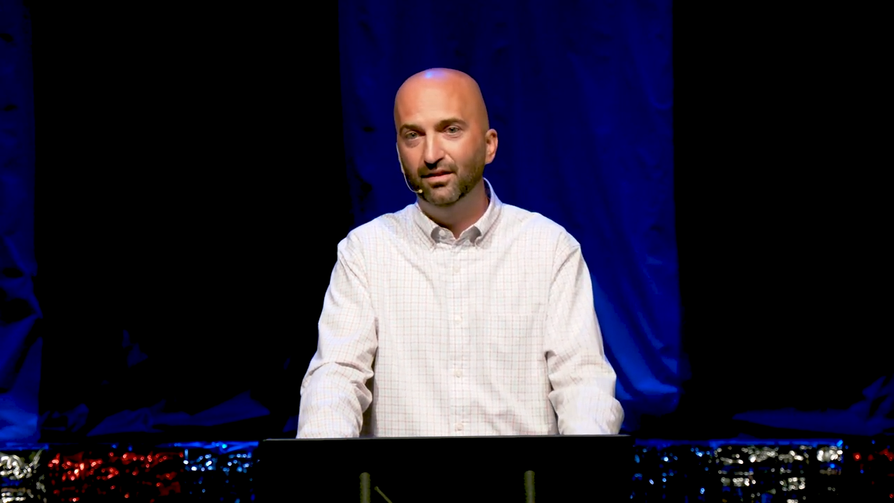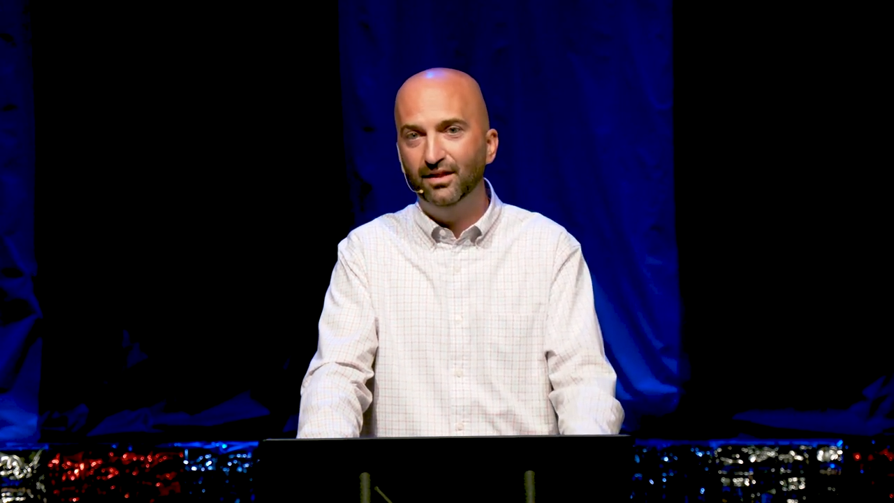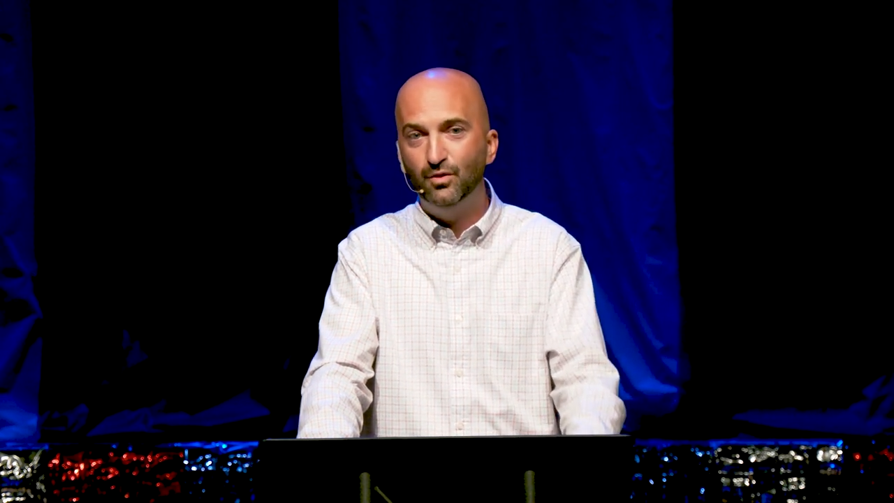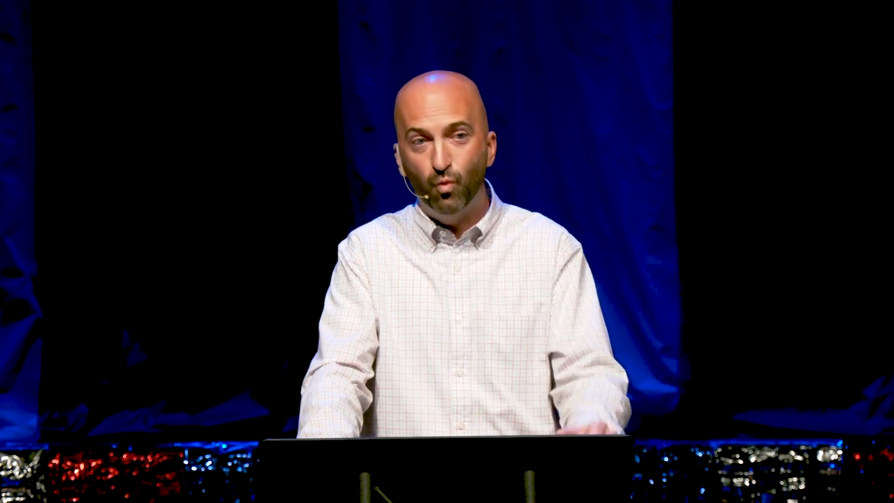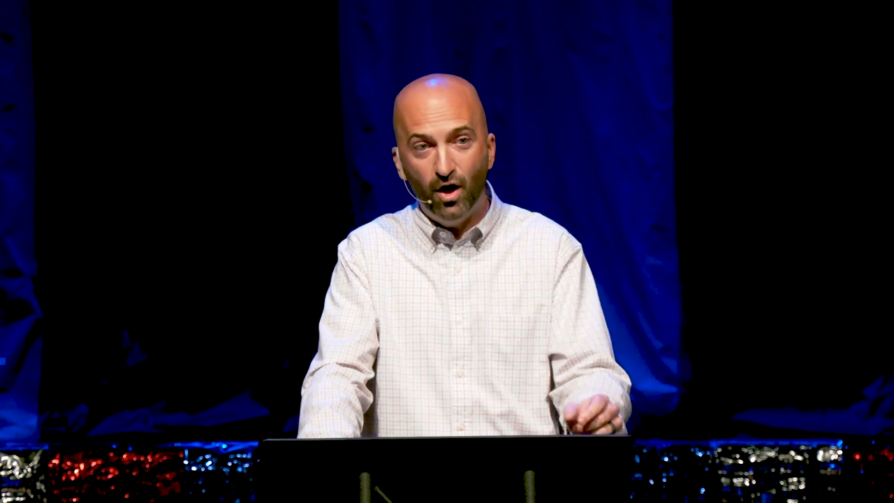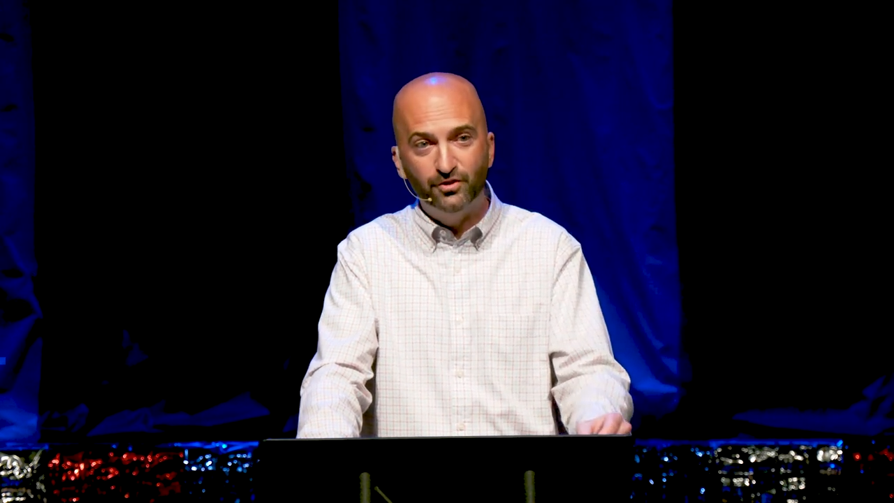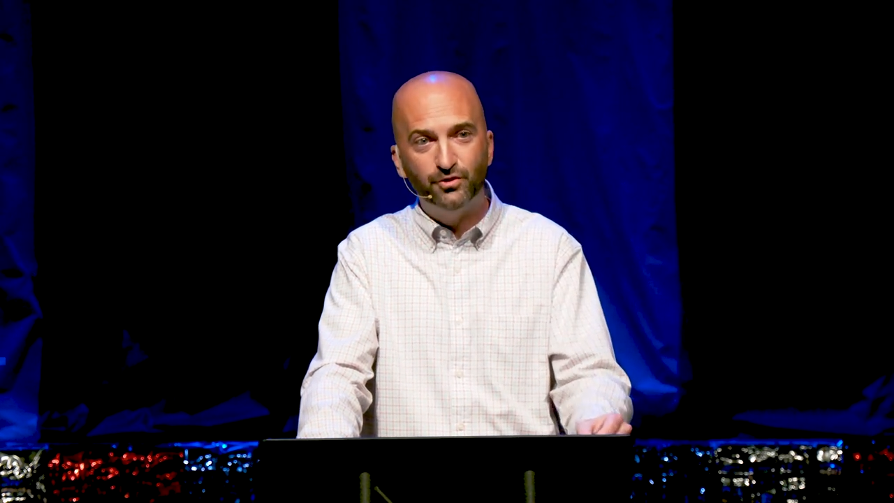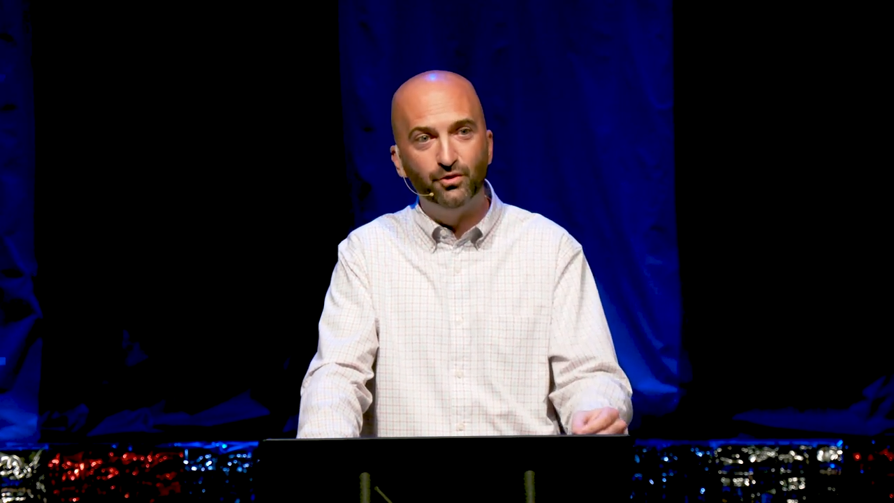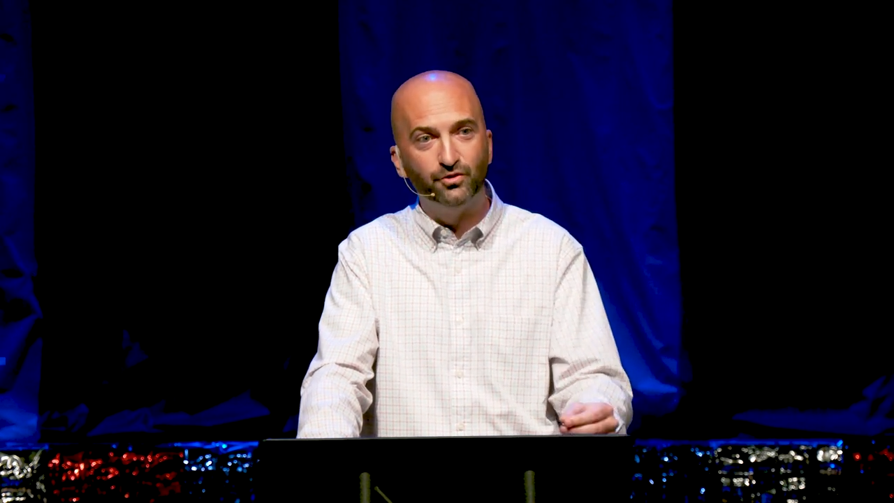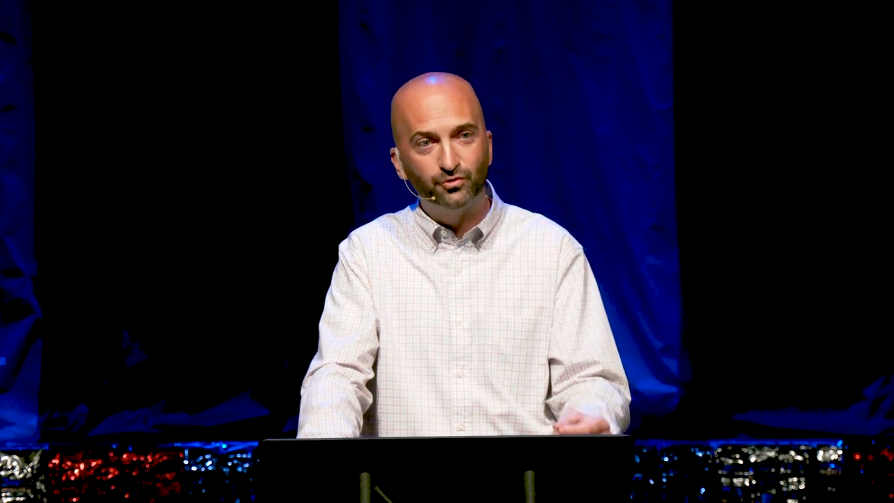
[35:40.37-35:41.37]
He
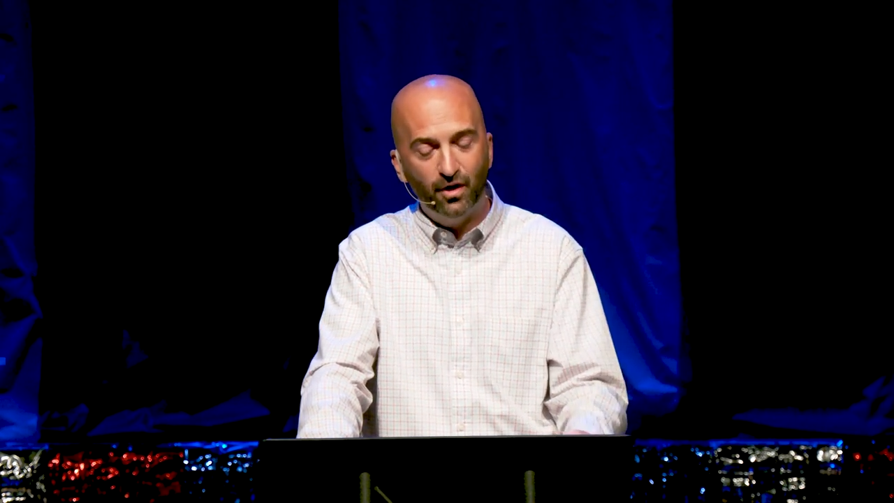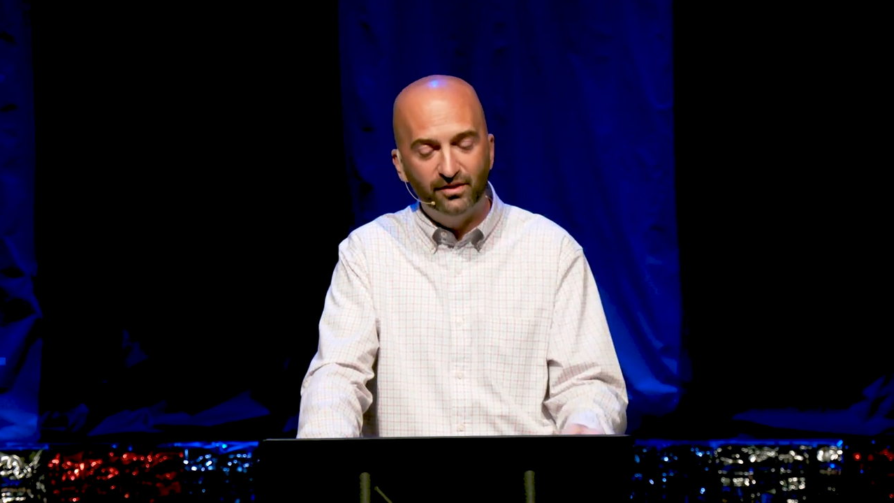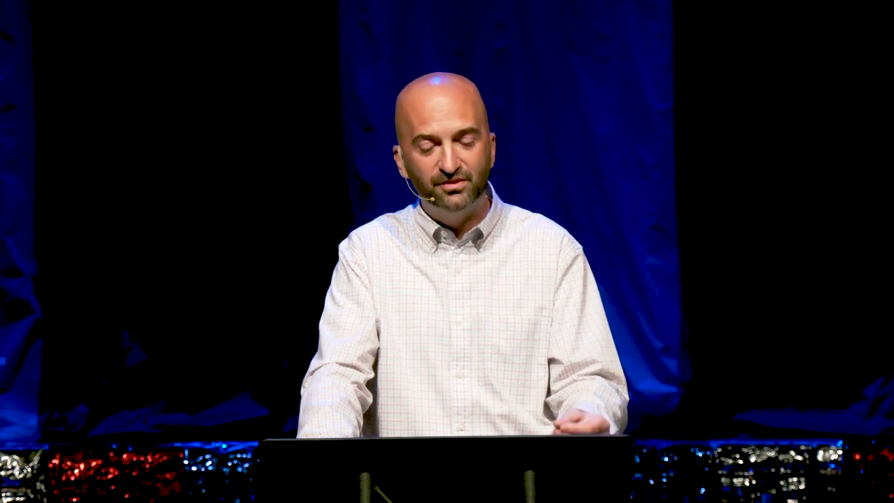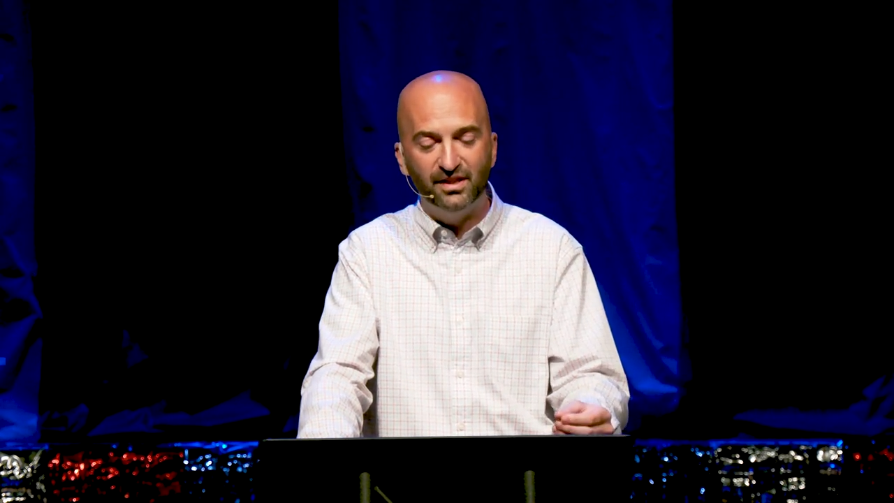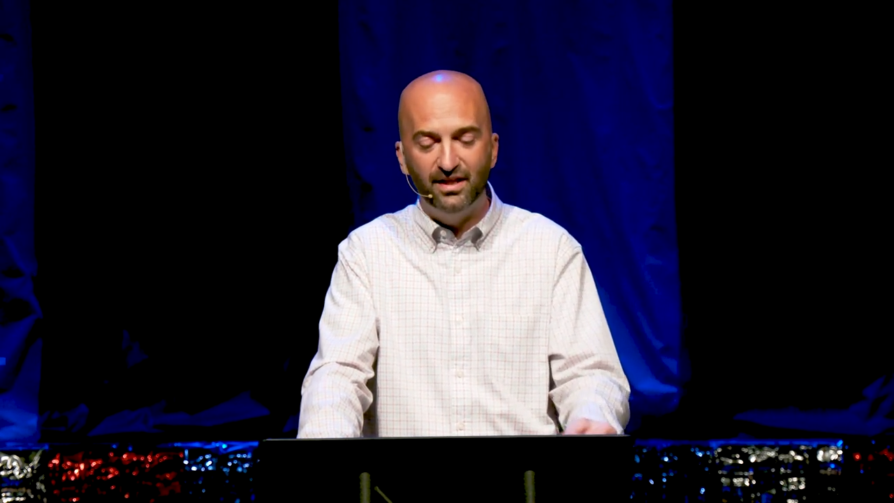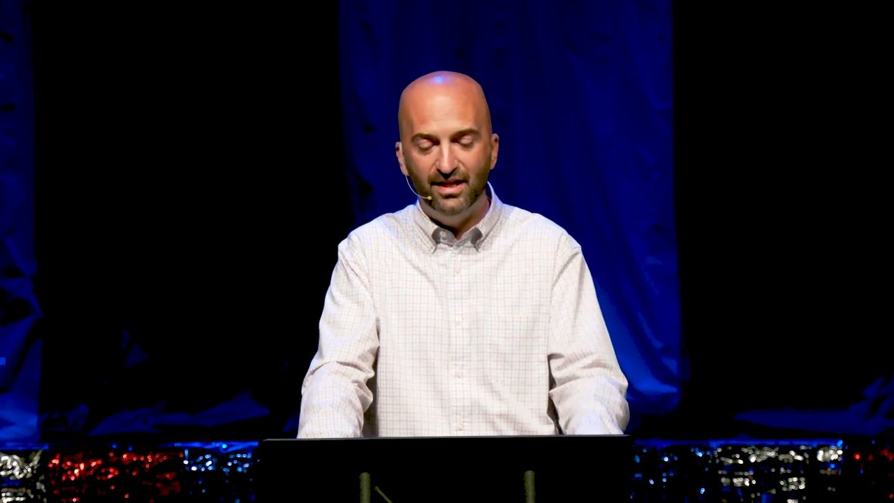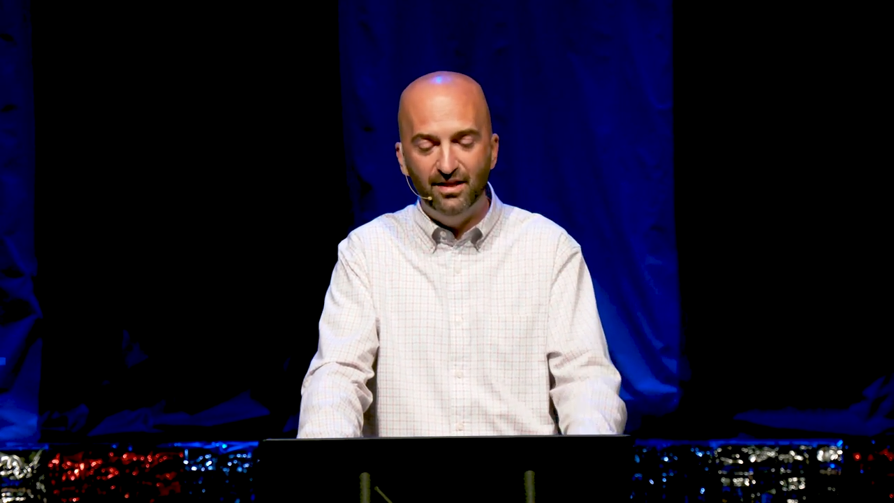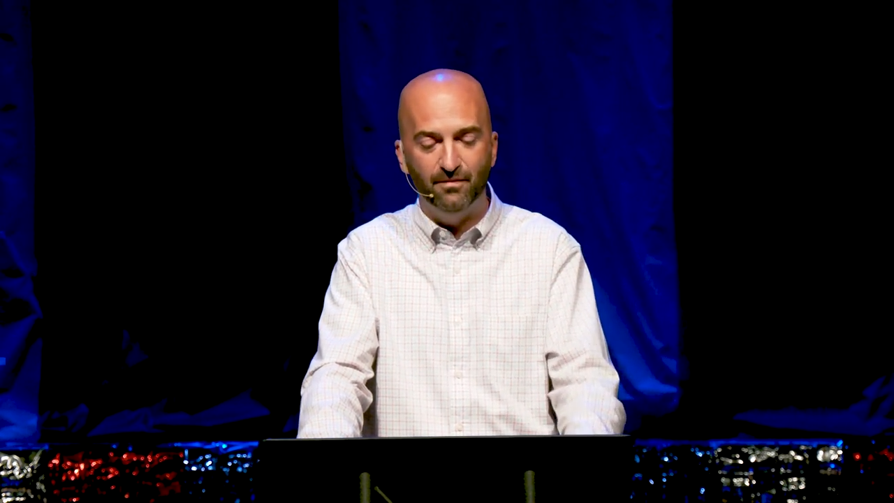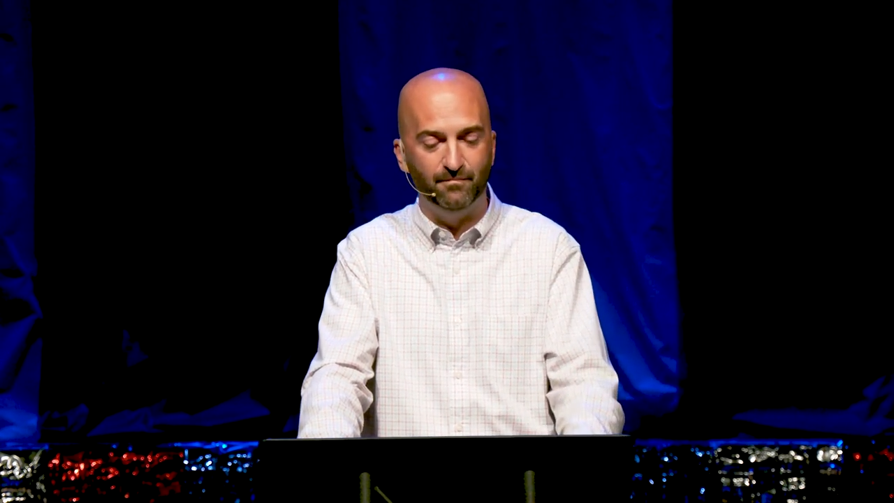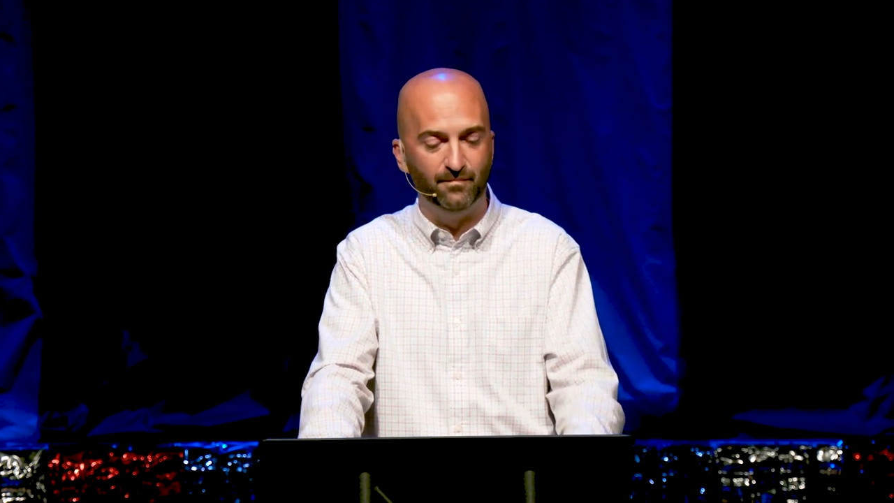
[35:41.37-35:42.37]
wants you to trust in
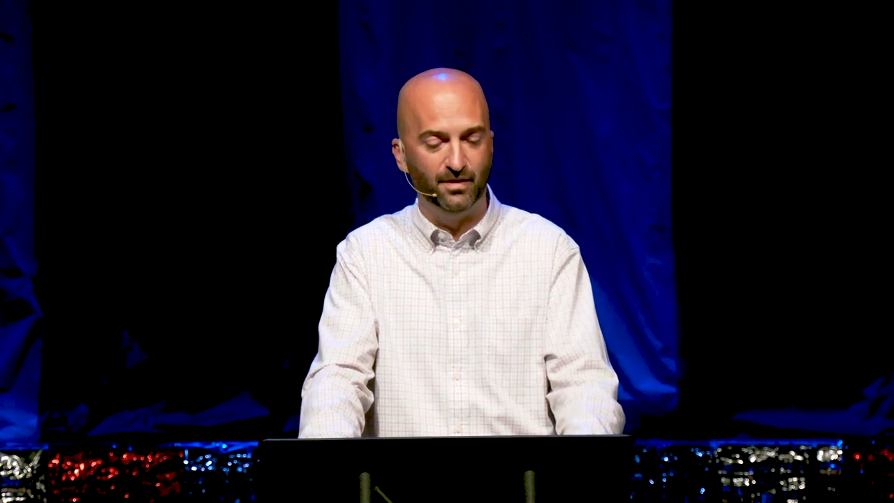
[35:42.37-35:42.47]
Him.